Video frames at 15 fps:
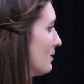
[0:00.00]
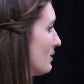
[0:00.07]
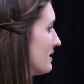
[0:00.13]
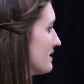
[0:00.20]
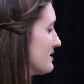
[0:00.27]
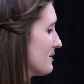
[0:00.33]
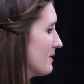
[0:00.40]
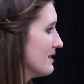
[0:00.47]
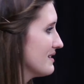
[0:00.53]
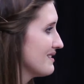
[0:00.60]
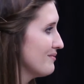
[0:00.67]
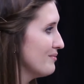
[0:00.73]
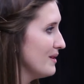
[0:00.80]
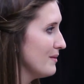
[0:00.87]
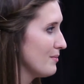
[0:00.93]
horror stories
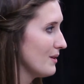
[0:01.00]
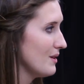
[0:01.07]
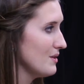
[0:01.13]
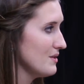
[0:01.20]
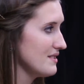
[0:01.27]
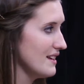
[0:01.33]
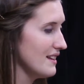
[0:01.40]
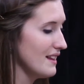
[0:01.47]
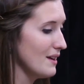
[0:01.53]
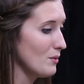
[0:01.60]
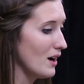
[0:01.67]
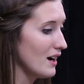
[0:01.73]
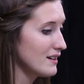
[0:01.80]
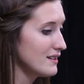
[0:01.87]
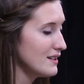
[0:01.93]
of people who say they
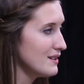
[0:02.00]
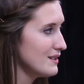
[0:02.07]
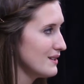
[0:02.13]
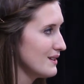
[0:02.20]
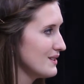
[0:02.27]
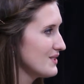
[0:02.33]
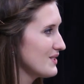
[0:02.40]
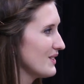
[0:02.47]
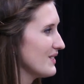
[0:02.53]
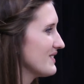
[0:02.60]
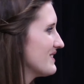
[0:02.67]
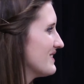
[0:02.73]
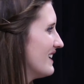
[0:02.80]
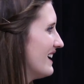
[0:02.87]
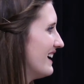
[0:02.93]
walked into the
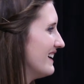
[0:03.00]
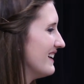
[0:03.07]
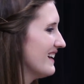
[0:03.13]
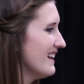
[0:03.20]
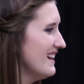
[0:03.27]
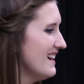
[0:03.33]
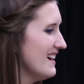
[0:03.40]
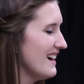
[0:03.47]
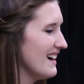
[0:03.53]
church and,